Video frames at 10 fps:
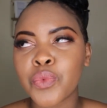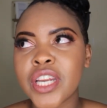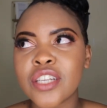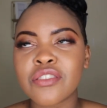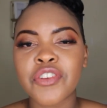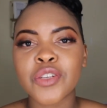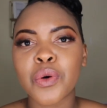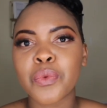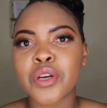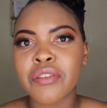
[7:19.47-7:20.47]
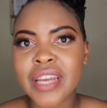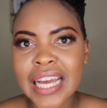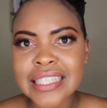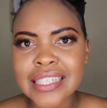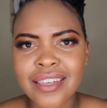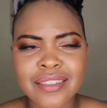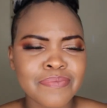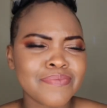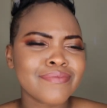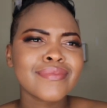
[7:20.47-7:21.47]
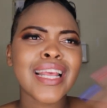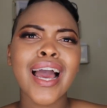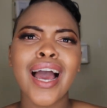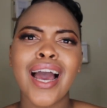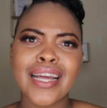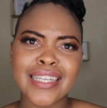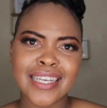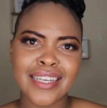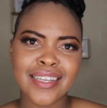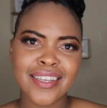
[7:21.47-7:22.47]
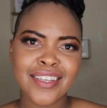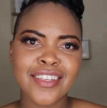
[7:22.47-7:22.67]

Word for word: We need to fix what we created. Honey,